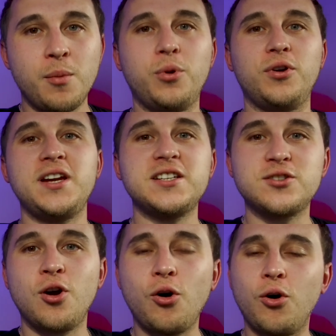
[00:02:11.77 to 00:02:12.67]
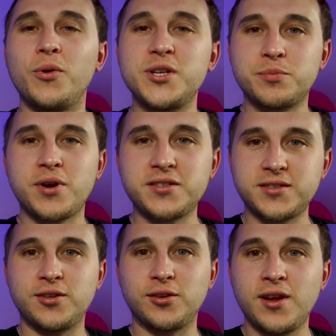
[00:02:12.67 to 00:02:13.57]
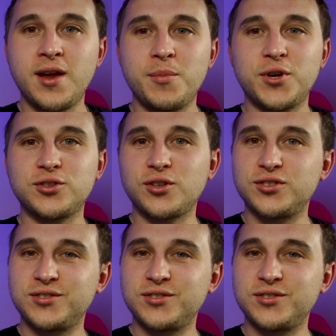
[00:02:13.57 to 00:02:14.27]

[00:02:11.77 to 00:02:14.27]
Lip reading: but it's not always practical because on,